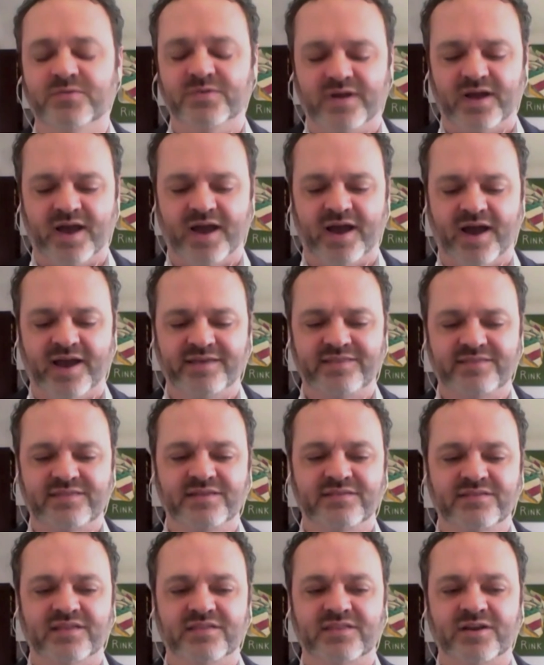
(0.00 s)
I think that
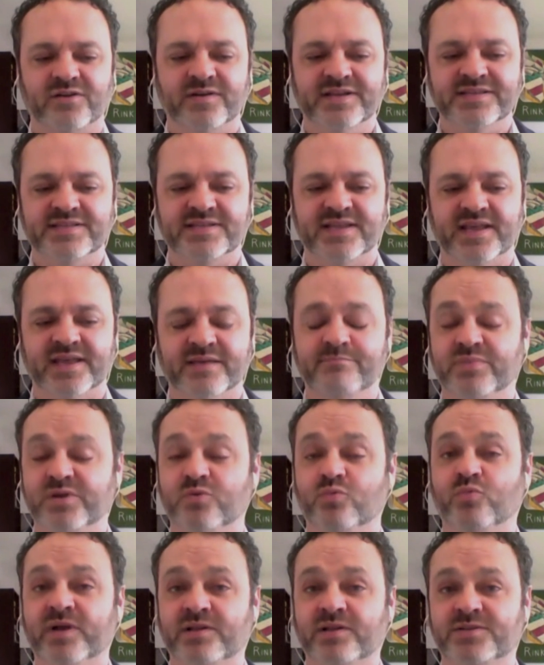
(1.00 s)
there is a
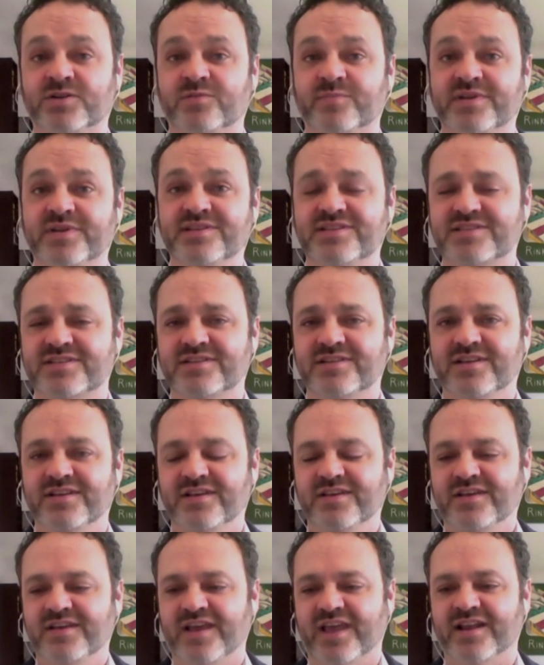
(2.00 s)
bewilderment
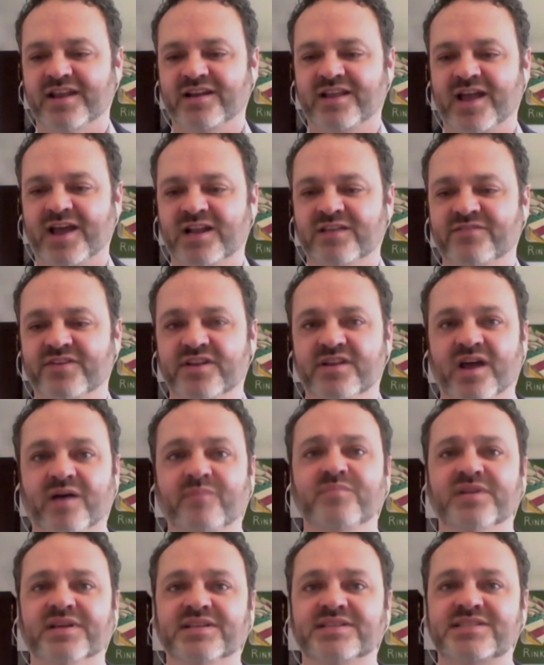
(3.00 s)
and kind of a
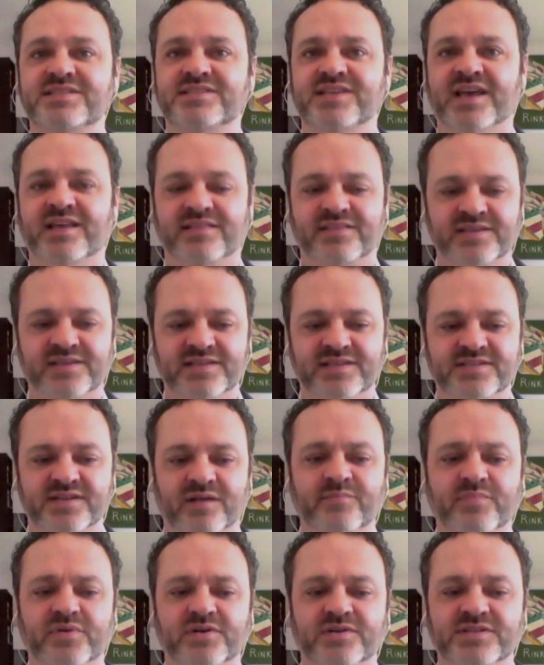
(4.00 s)
numbness at these
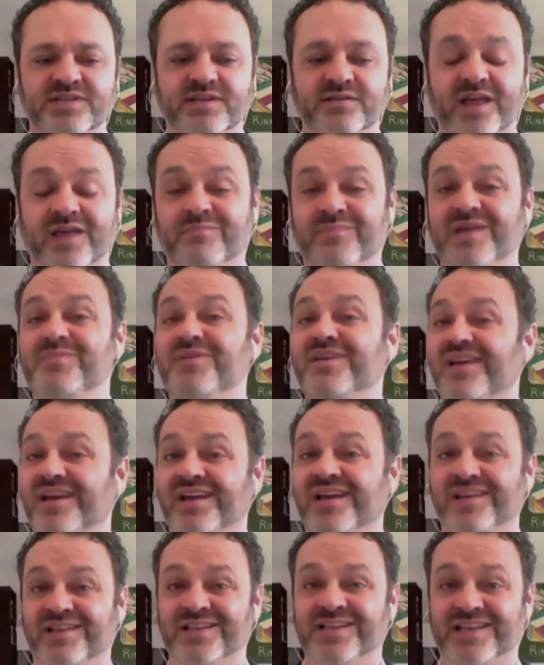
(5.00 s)
numbers. And maybe
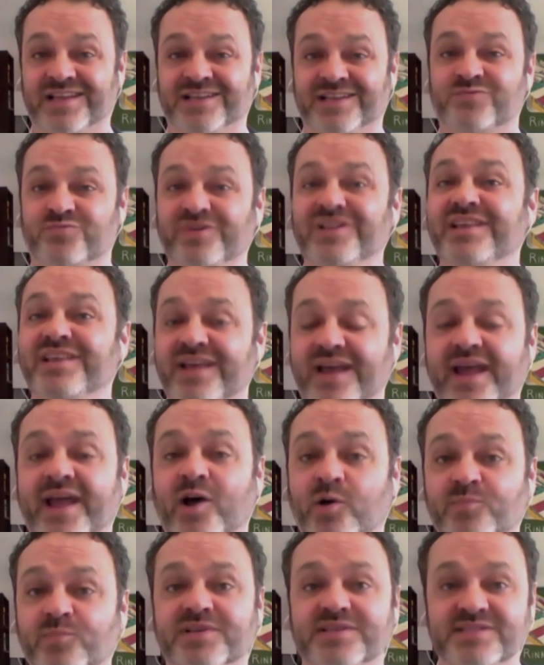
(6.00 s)
it's really a
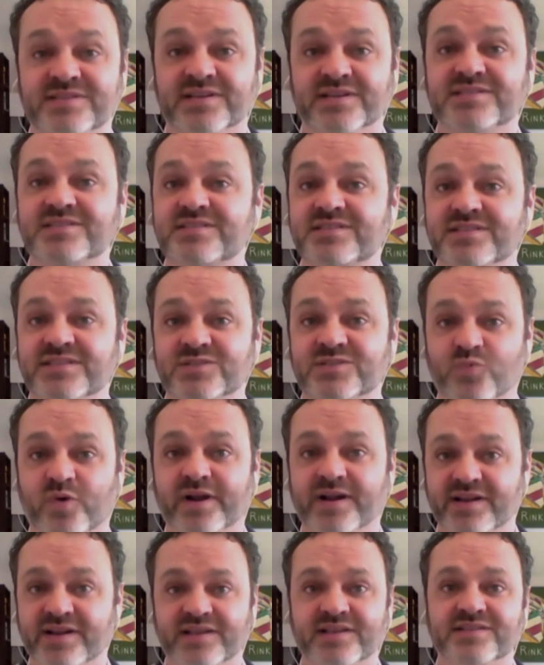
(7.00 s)
helplessness is what it
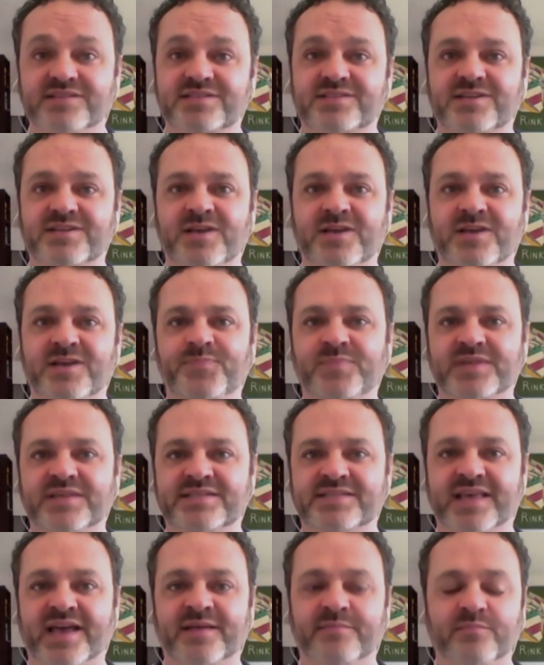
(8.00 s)
is
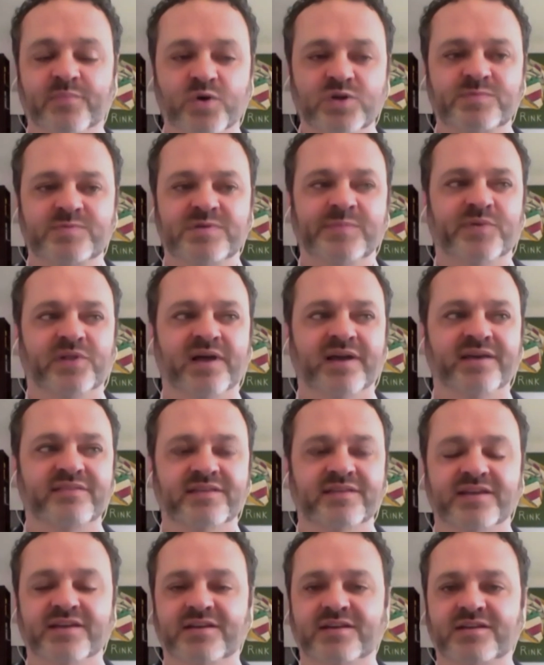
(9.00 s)
that most people, I
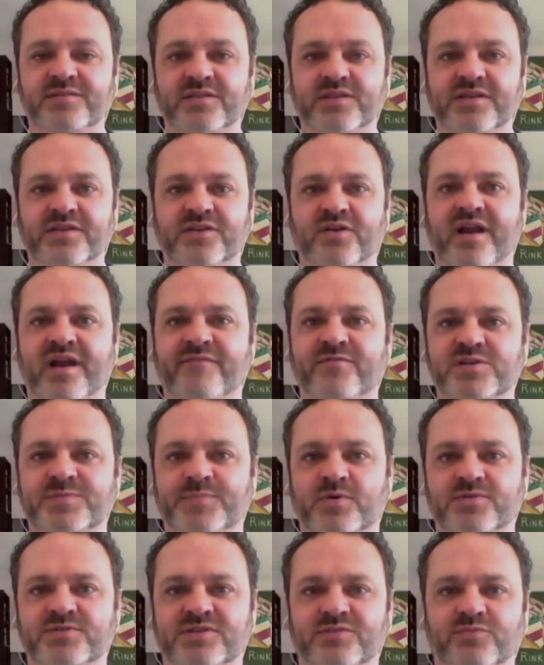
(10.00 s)
think, your average
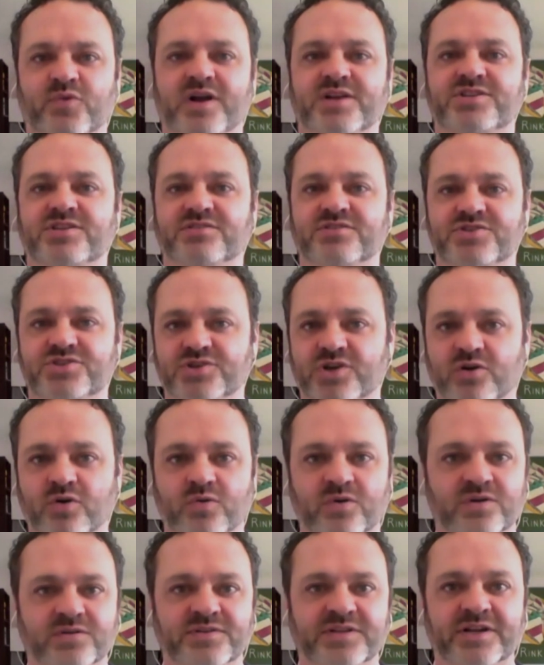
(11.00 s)
person watching the show or,
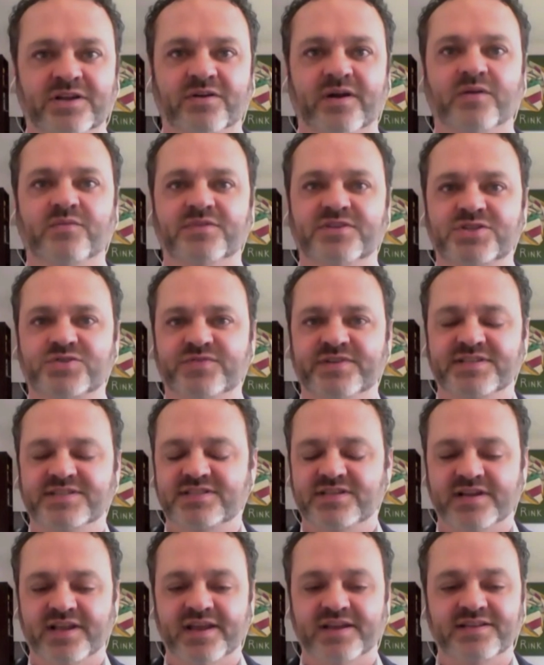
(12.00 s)
you know, out in the streets
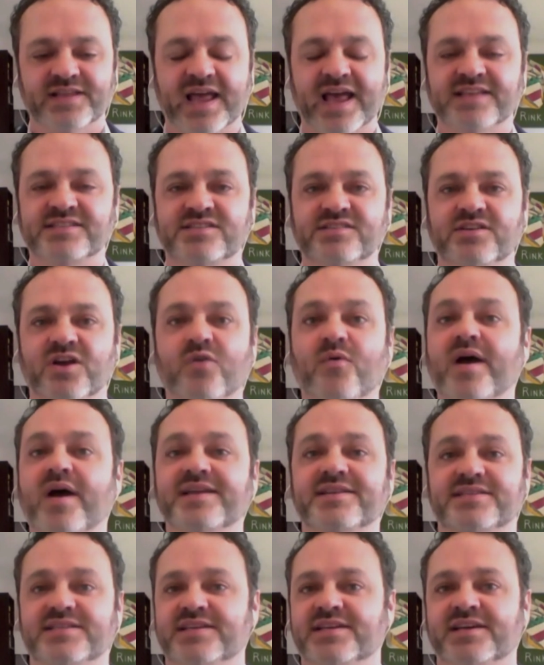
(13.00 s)
today has no
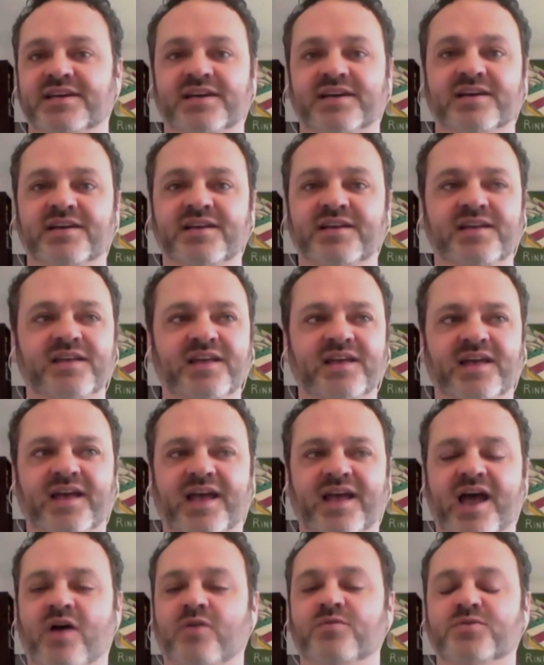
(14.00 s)
idea
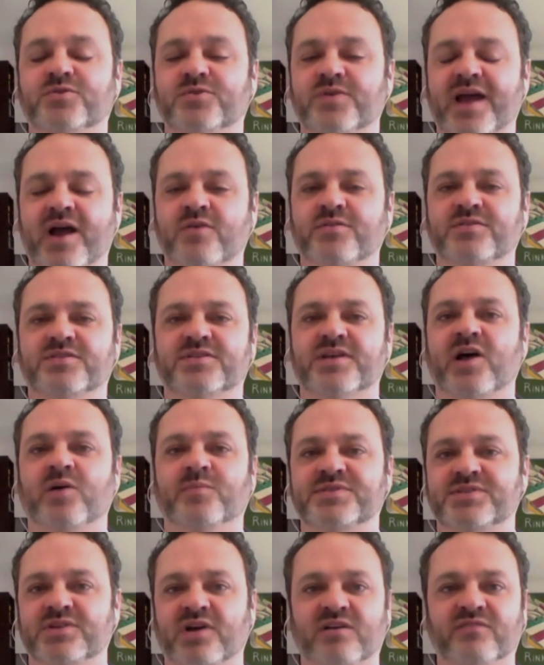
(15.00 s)
how to help
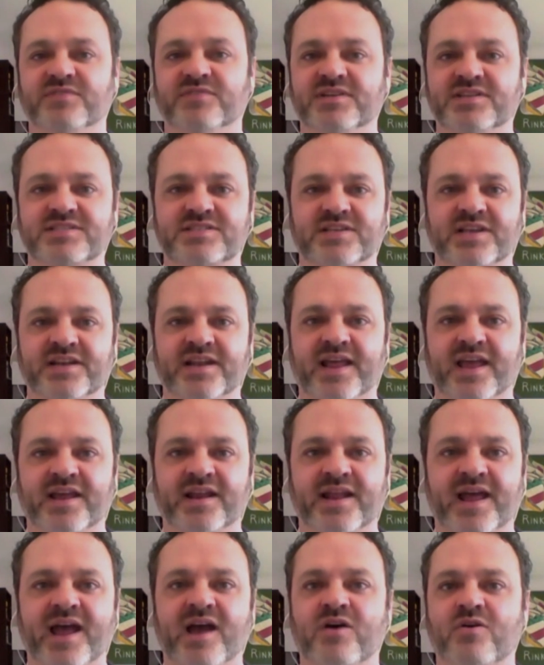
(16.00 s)
solve this and
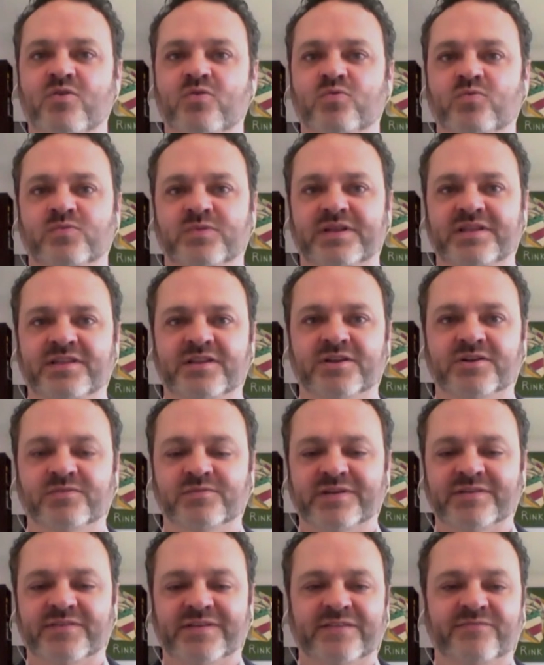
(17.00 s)
how, you know,
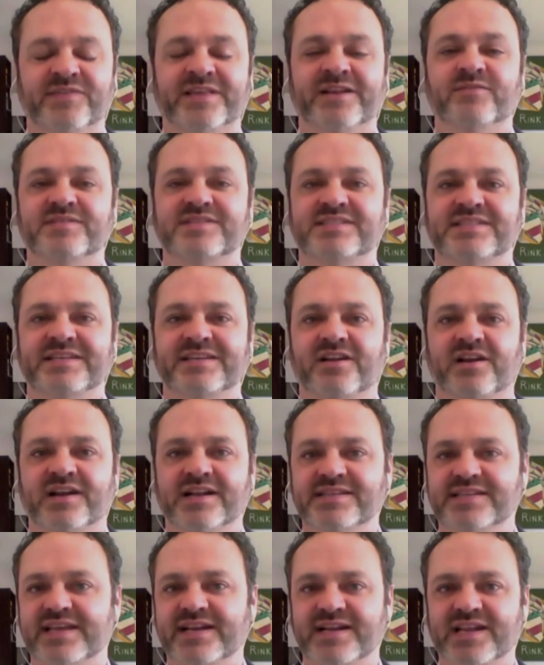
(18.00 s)
if they don't see it on a
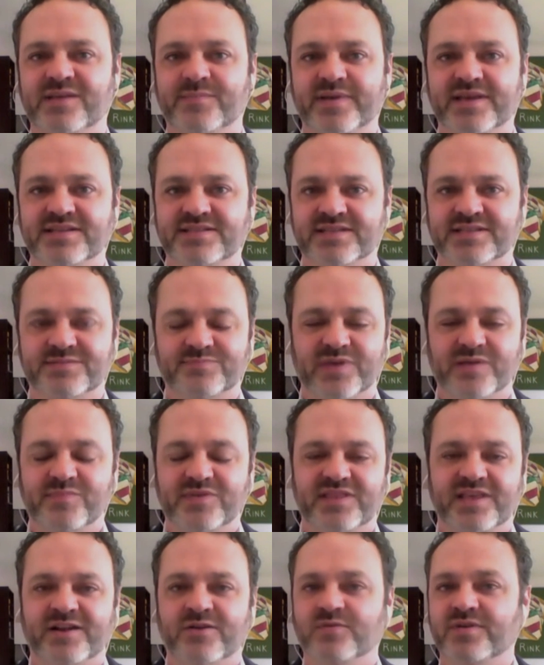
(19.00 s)
day-to-day basis, maybe they
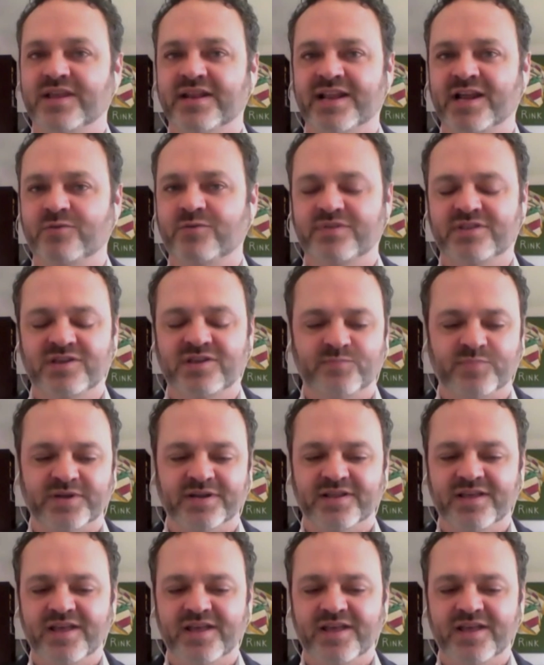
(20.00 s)
don't connect with it. But